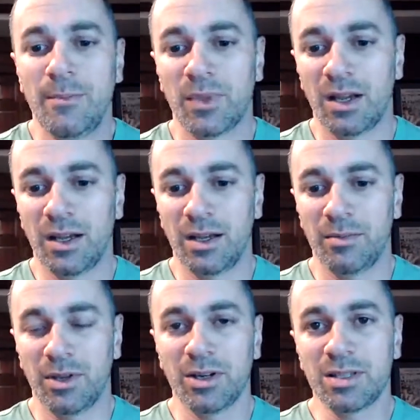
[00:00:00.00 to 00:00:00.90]

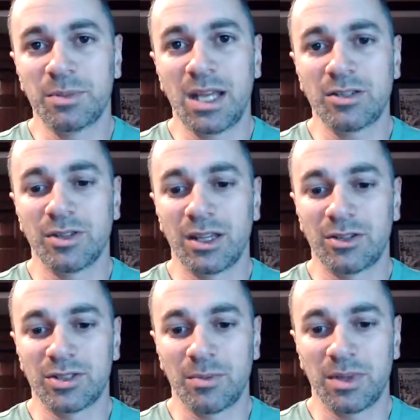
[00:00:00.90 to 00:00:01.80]
there is the potential that there's
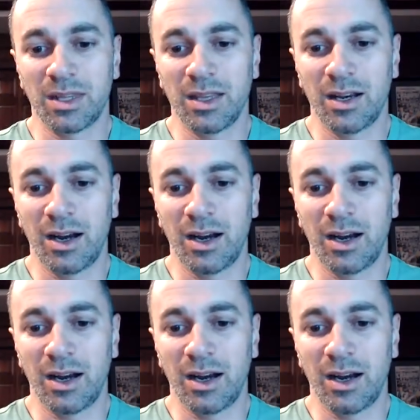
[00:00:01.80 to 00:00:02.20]
something there.